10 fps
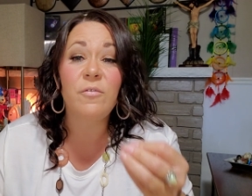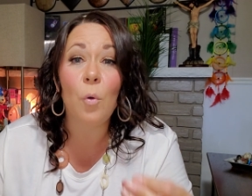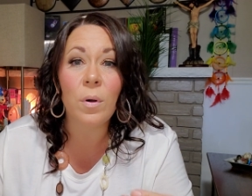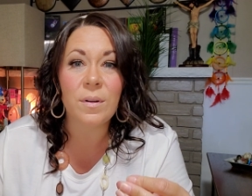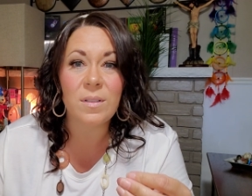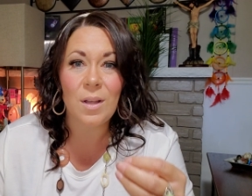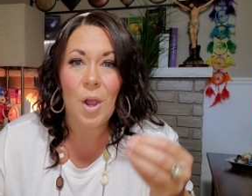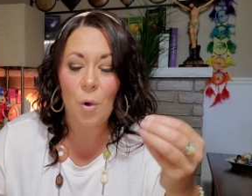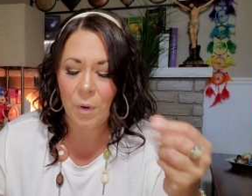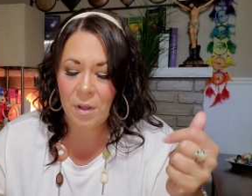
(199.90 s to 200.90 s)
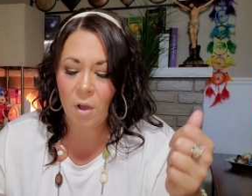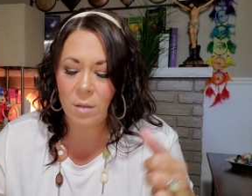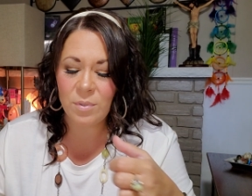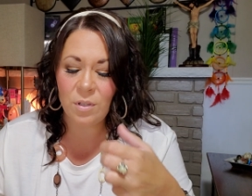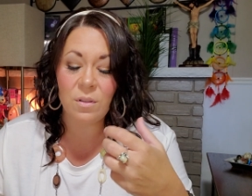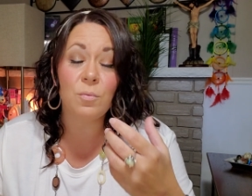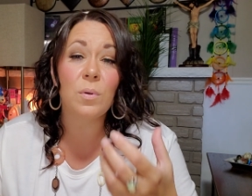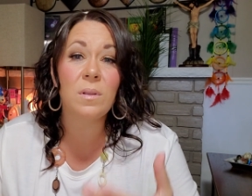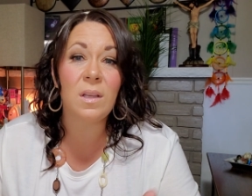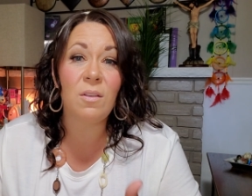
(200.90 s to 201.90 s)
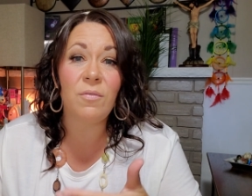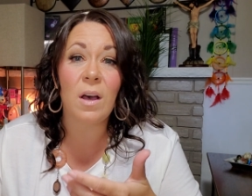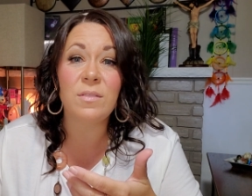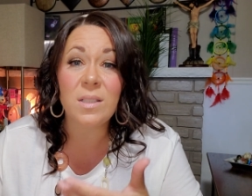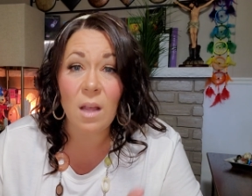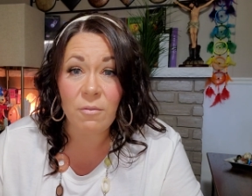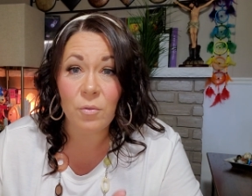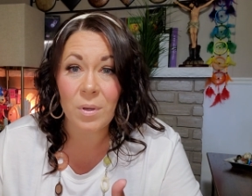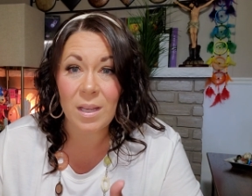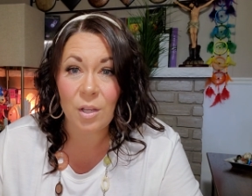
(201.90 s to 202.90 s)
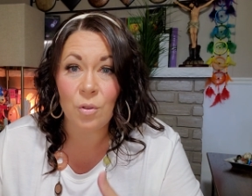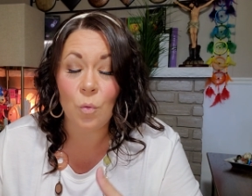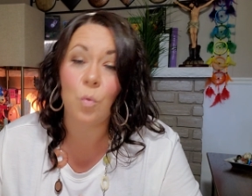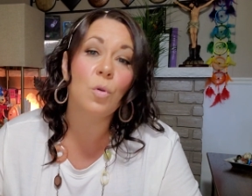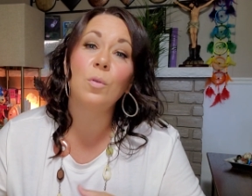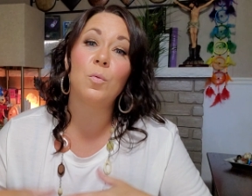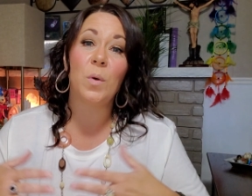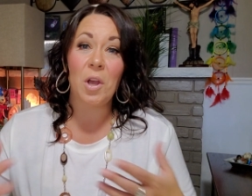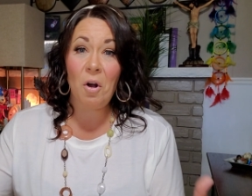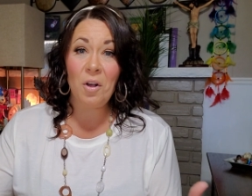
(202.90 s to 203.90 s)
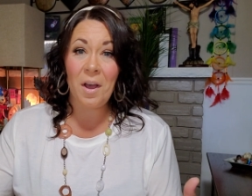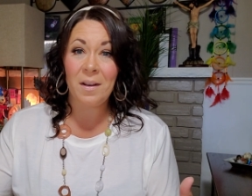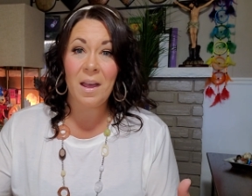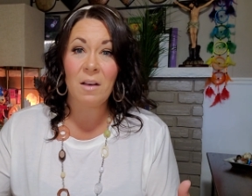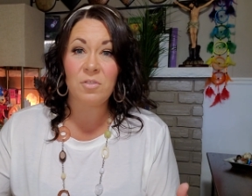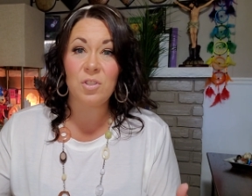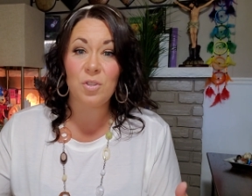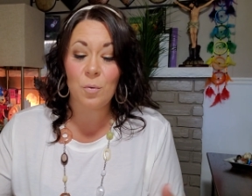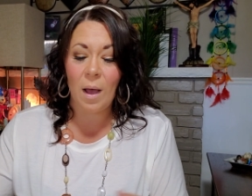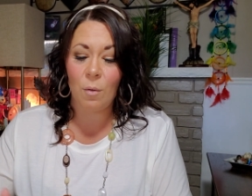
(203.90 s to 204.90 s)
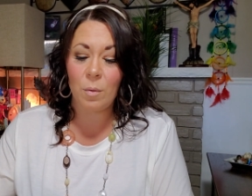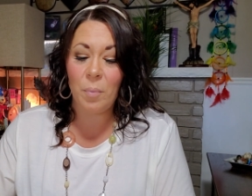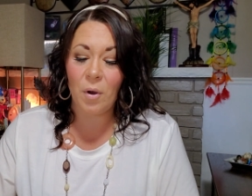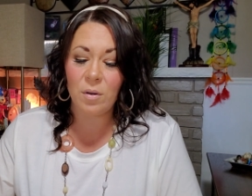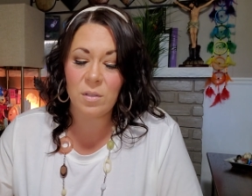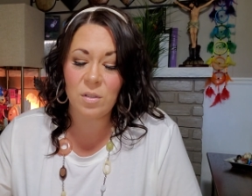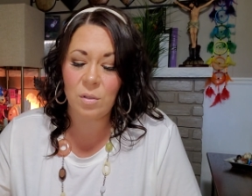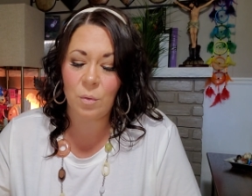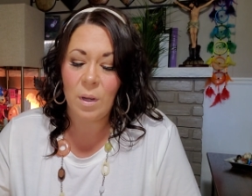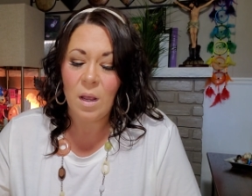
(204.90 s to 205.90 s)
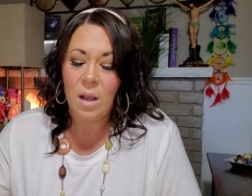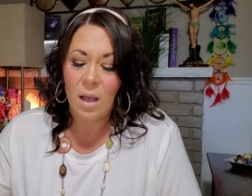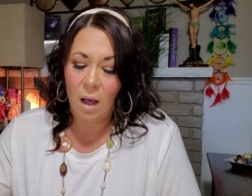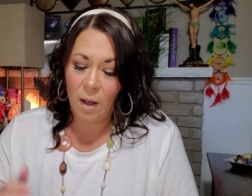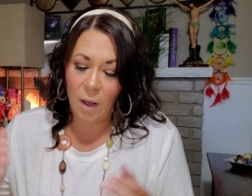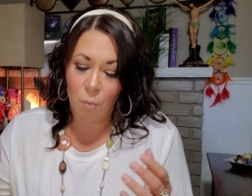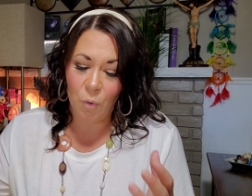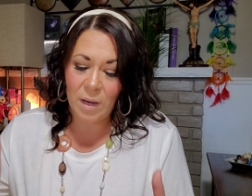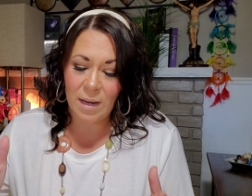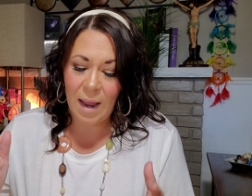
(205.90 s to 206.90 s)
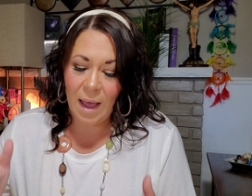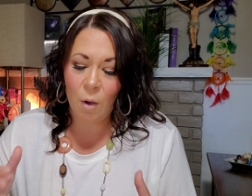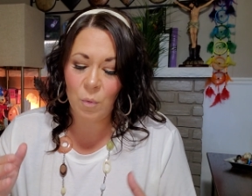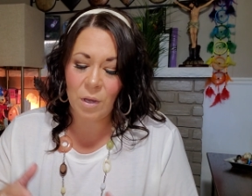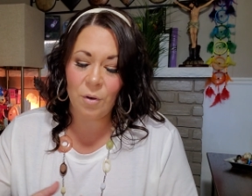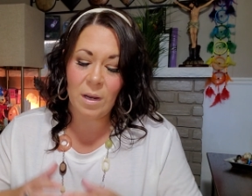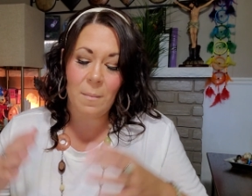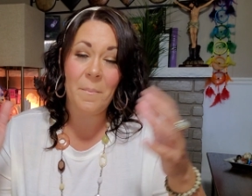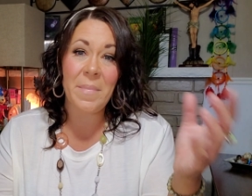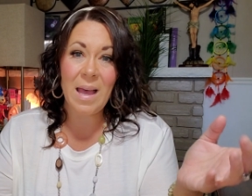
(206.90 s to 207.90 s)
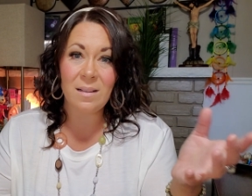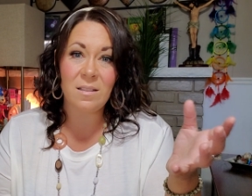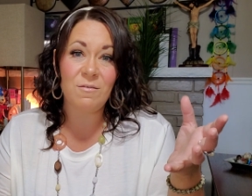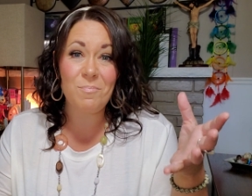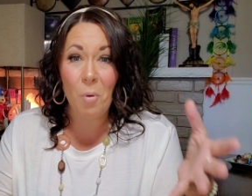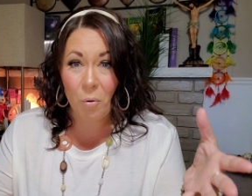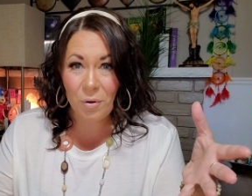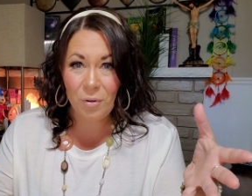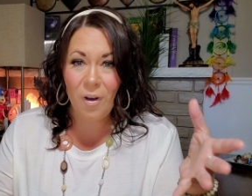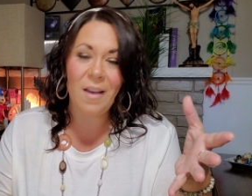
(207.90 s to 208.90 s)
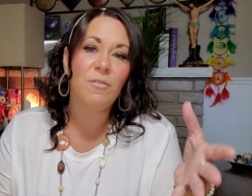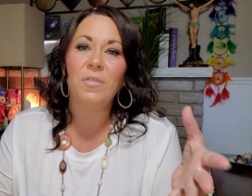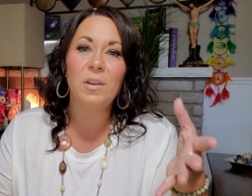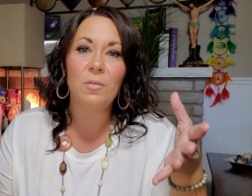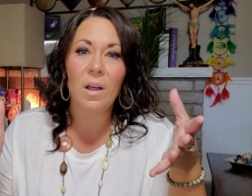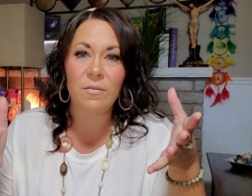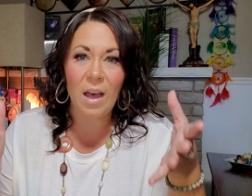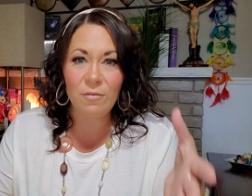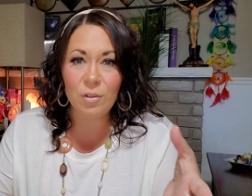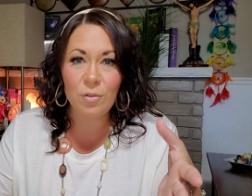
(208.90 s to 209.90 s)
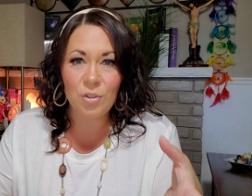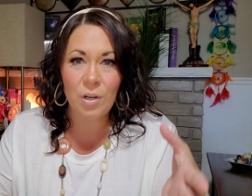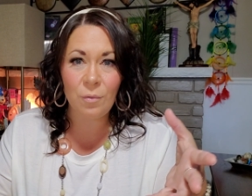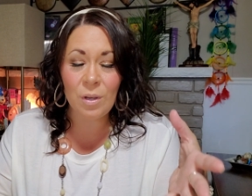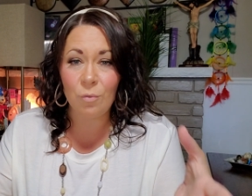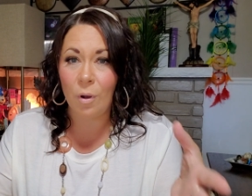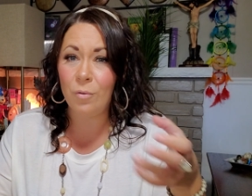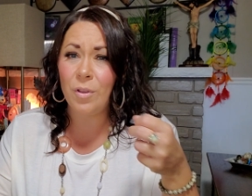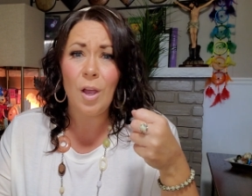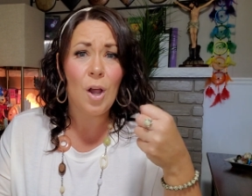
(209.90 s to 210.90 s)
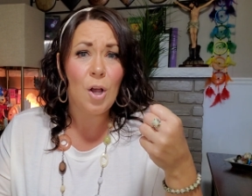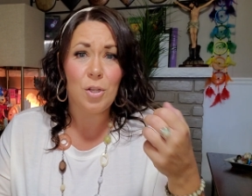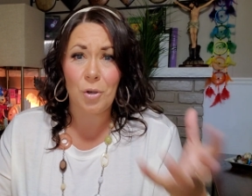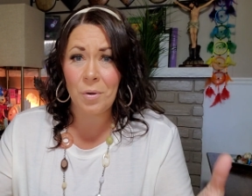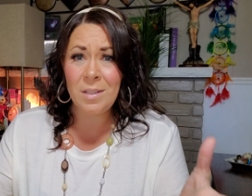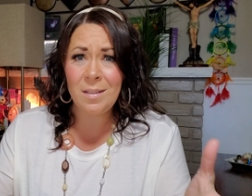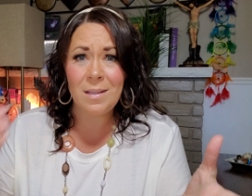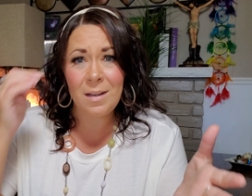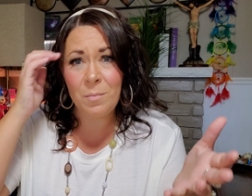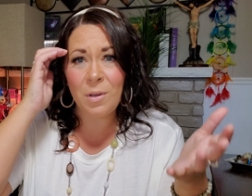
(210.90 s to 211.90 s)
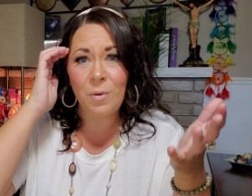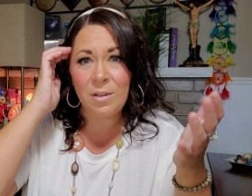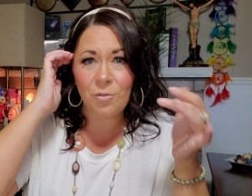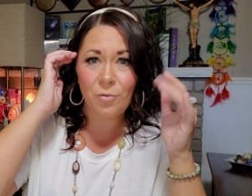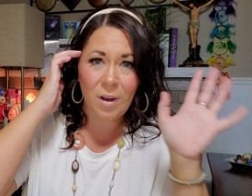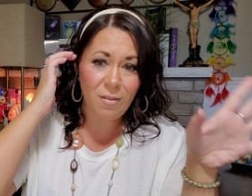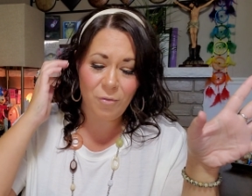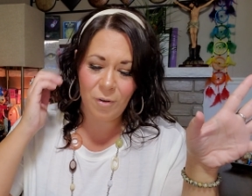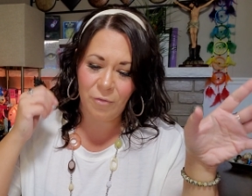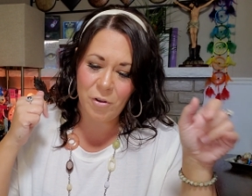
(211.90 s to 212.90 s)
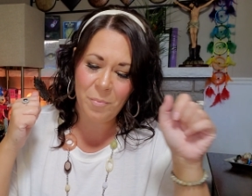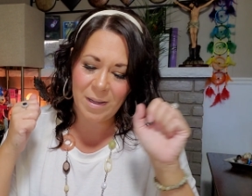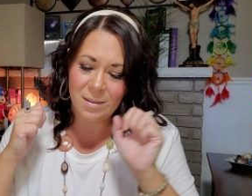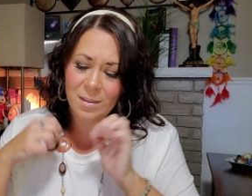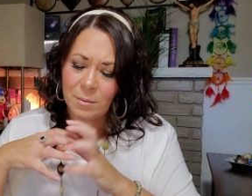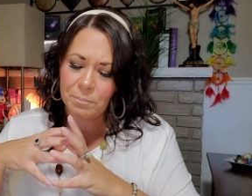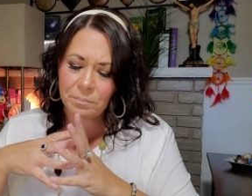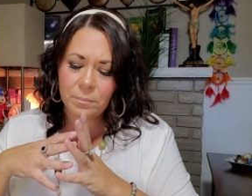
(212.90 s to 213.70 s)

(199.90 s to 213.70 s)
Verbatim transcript: force when it comes to the relief of suffering in the world. We all kind of have to do our part. And so uh, right now we are in a massive portal, I feel, of evolutionary growth. Uranus is going to be retrograde for a few months.